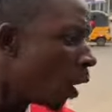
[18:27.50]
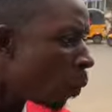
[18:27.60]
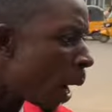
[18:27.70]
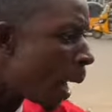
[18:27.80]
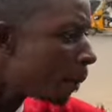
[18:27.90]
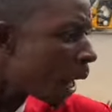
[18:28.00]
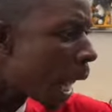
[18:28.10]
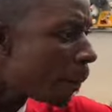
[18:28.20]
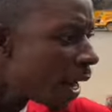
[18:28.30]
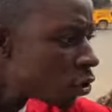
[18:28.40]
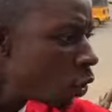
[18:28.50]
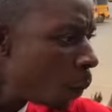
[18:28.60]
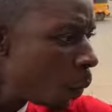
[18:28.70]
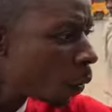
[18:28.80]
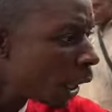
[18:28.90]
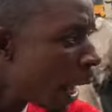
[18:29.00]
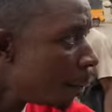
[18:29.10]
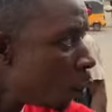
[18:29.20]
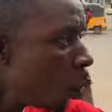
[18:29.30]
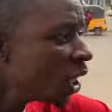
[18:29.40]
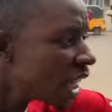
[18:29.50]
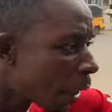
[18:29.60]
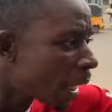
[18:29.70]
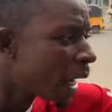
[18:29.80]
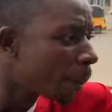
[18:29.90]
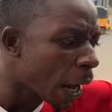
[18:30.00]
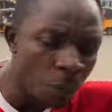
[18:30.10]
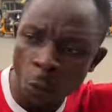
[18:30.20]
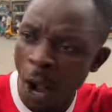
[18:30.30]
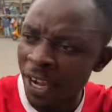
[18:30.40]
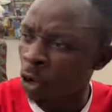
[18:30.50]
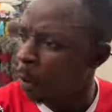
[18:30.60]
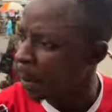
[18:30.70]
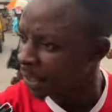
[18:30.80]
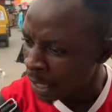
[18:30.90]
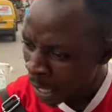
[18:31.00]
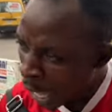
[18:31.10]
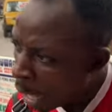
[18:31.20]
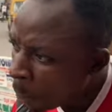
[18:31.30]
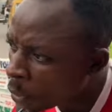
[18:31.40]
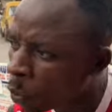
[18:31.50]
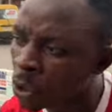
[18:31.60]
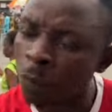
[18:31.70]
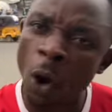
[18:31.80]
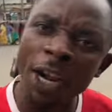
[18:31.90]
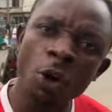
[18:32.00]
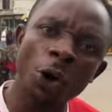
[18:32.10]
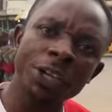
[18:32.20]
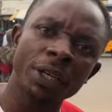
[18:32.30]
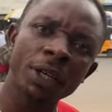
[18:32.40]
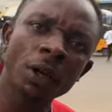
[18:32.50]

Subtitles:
When Bola Ahmed Tinubu came, we shouted about Buhari government. How much was Buhari owing?